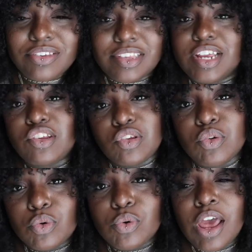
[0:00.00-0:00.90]
stay
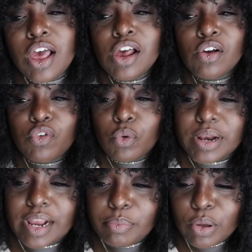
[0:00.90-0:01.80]
tuned for
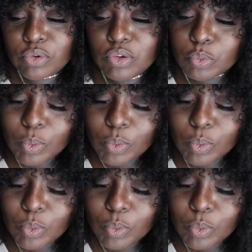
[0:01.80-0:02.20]
when I post